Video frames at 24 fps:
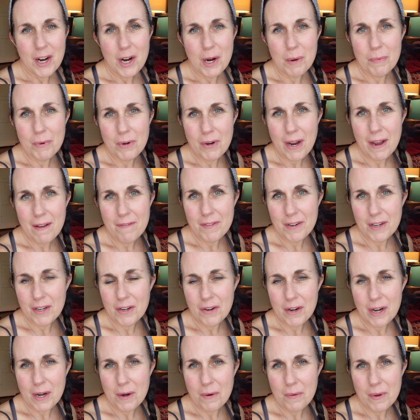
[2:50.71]
Hope you're having a
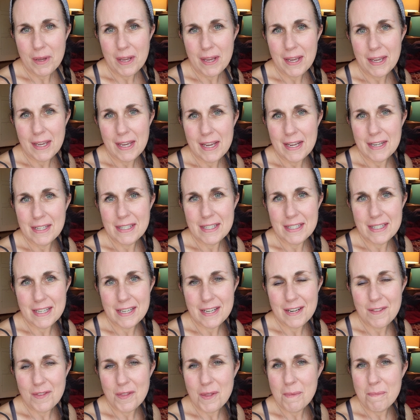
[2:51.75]
great week, and
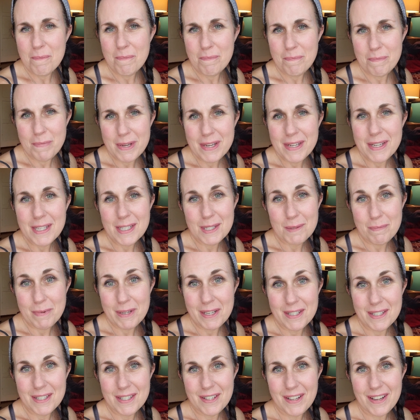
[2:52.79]
sending the
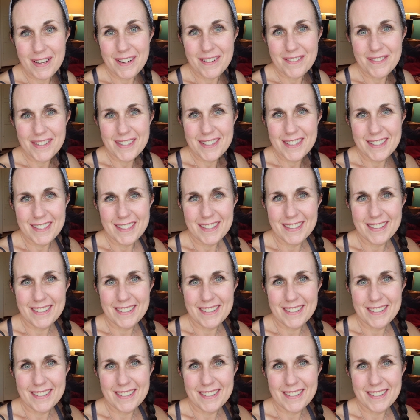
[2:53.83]
biggest loves.